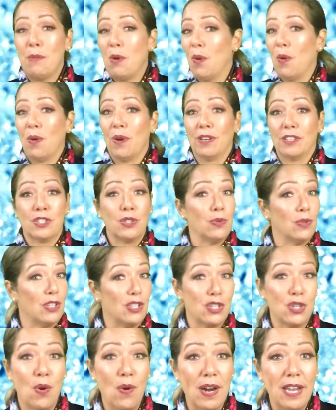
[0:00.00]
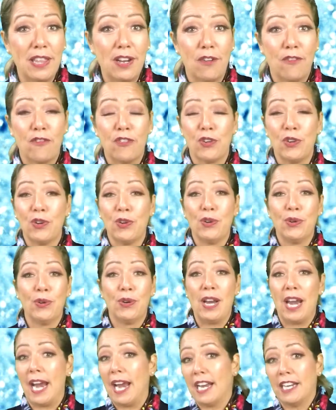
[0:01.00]
or to enjoy their food,
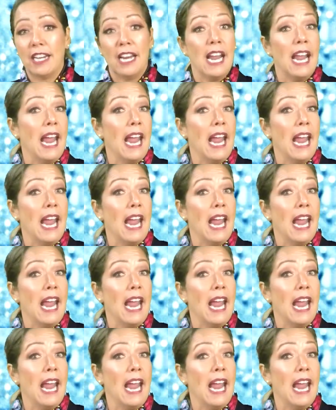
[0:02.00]
and